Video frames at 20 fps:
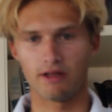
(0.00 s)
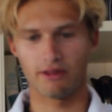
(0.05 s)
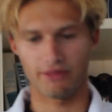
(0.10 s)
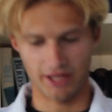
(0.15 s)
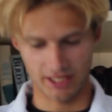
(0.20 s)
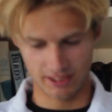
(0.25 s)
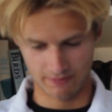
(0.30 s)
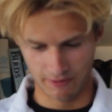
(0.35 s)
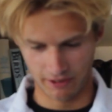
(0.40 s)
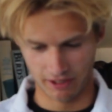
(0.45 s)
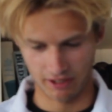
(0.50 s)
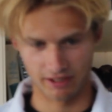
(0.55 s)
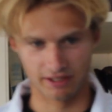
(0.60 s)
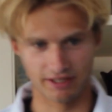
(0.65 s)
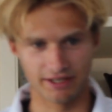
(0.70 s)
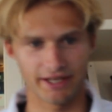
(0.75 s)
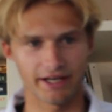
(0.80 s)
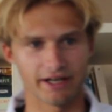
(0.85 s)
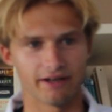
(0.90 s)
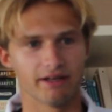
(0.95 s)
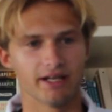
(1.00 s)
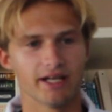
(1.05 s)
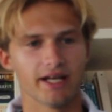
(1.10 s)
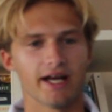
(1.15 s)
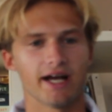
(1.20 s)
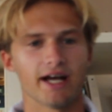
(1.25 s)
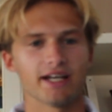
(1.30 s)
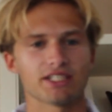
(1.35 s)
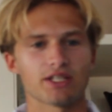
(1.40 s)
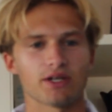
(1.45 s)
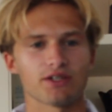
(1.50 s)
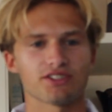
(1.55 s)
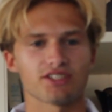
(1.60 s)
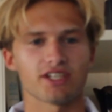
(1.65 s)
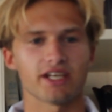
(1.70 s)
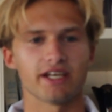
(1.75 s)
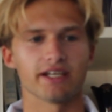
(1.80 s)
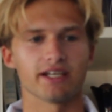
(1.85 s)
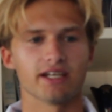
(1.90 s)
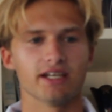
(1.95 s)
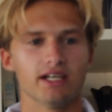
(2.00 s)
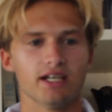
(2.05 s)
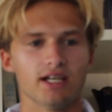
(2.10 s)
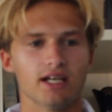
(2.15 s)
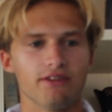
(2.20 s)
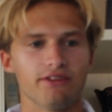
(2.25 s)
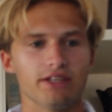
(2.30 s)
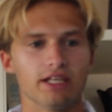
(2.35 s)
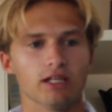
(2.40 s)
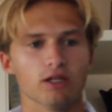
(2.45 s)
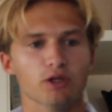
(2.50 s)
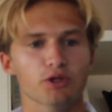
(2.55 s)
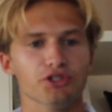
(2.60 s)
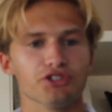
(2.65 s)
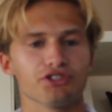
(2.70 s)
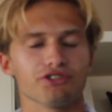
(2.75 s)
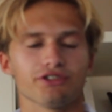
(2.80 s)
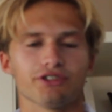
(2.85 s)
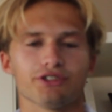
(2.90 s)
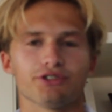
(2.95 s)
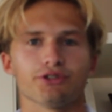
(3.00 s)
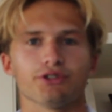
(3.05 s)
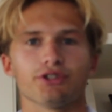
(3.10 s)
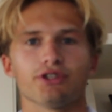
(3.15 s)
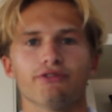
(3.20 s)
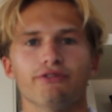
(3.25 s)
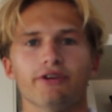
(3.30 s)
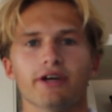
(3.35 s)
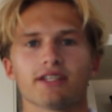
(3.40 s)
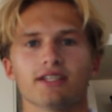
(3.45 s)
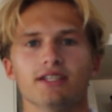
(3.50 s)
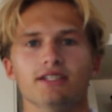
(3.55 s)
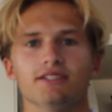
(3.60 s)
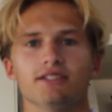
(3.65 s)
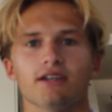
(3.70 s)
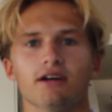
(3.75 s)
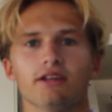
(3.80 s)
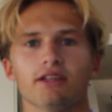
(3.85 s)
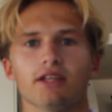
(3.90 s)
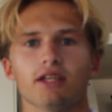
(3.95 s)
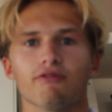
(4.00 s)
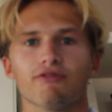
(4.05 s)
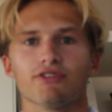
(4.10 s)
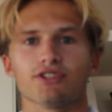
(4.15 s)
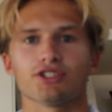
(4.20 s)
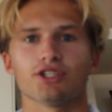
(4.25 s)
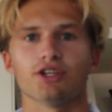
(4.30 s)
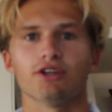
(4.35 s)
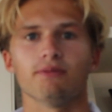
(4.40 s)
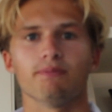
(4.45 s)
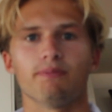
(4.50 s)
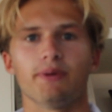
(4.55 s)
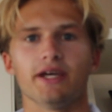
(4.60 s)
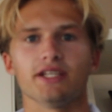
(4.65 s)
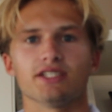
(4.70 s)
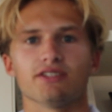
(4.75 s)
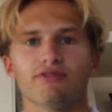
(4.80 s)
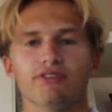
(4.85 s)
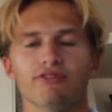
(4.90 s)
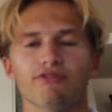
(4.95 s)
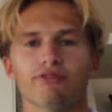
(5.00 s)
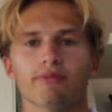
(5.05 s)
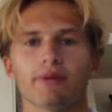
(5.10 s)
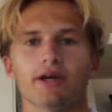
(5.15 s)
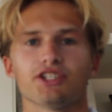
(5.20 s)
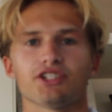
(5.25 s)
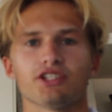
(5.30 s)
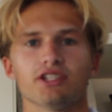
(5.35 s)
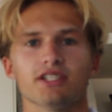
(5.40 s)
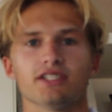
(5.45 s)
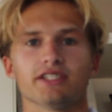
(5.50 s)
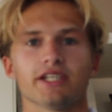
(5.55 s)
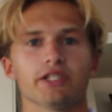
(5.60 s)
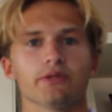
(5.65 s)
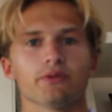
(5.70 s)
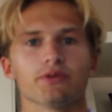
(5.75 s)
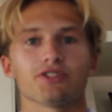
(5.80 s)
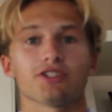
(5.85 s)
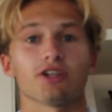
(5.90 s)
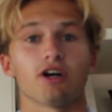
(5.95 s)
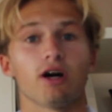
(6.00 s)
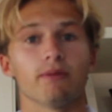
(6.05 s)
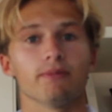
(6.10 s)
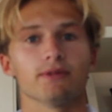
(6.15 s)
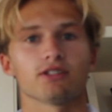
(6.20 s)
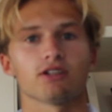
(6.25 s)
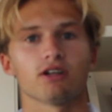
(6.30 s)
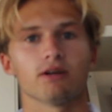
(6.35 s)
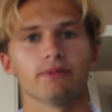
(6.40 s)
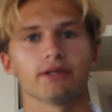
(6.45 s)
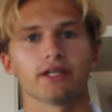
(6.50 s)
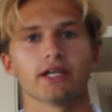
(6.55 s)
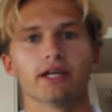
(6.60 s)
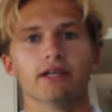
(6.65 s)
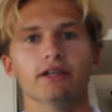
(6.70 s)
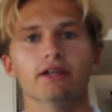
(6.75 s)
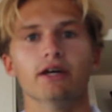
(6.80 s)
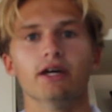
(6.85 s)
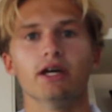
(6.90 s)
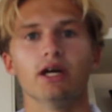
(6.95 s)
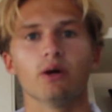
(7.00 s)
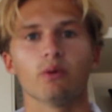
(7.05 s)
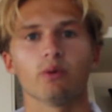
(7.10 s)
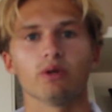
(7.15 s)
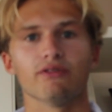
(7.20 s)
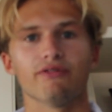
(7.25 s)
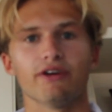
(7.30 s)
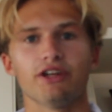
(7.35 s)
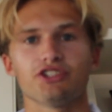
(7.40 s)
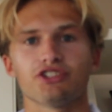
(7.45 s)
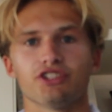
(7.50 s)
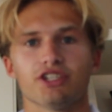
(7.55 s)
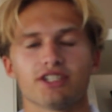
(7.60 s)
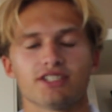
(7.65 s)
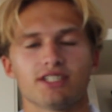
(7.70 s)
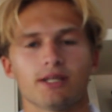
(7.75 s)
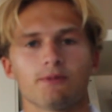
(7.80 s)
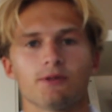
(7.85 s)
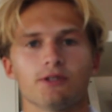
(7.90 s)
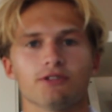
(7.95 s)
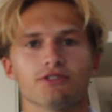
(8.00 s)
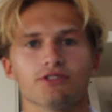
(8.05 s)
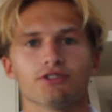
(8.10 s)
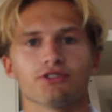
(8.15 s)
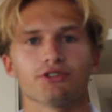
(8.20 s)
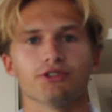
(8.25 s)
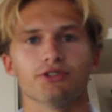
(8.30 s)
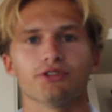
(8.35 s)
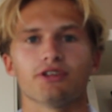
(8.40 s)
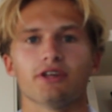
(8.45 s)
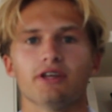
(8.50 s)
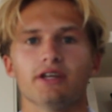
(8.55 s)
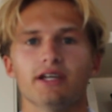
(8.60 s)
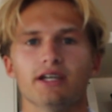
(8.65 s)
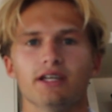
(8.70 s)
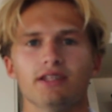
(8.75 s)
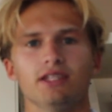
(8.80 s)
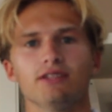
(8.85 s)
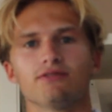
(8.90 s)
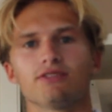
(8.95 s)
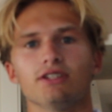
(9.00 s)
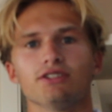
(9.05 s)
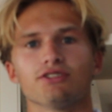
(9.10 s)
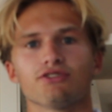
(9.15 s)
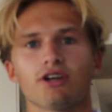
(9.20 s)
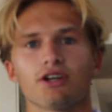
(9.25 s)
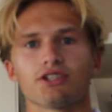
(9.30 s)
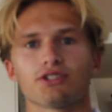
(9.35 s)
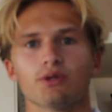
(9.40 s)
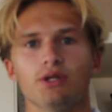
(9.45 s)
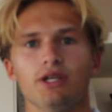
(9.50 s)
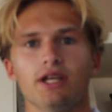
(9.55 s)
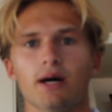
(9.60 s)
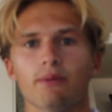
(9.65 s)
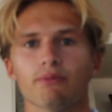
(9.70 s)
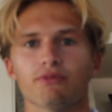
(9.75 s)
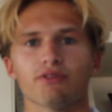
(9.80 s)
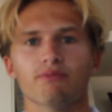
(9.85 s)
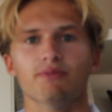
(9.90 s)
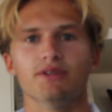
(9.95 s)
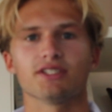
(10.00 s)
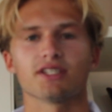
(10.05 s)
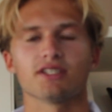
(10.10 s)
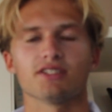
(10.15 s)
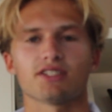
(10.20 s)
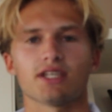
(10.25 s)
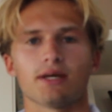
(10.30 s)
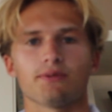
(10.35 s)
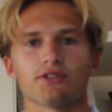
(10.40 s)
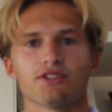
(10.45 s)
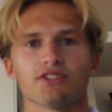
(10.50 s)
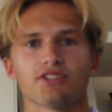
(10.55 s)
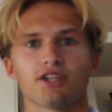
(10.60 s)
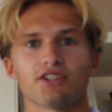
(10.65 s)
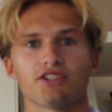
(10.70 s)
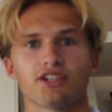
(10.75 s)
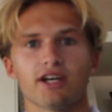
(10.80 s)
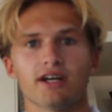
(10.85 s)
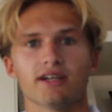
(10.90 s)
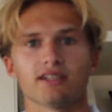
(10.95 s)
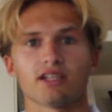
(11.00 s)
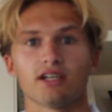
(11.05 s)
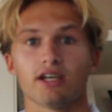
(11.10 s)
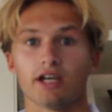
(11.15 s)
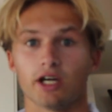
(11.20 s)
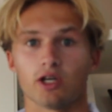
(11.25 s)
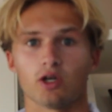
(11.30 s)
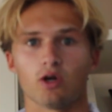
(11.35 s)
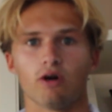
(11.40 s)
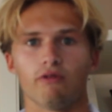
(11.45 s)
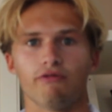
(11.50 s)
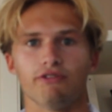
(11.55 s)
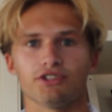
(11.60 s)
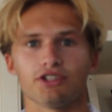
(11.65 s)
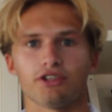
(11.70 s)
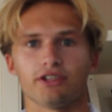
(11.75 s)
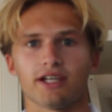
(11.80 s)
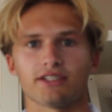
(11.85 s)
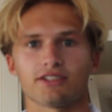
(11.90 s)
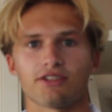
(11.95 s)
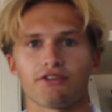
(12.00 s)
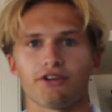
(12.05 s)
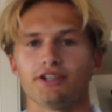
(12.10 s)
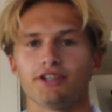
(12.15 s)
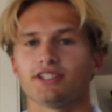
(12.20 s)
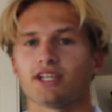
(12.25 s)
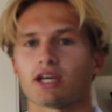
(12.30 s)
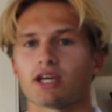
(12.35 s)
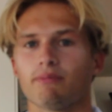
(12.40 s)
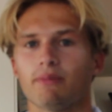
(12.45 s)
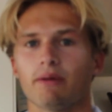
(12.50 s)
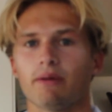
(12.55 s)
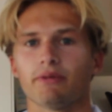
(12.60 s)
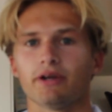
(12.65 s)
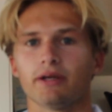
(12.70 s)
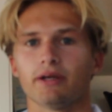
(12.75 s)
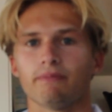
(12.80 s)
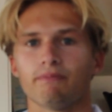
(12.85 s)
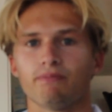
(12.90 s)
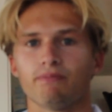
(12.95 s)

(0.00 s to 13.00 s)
That's better. Now, as I was saying, the illusionary truth effect is the idea that if a certain piece of information is said to us time and time again, we eventually accept it as the truth. This gives rise to a number of misconceptions, such as a goldfish only has a 3-second memory.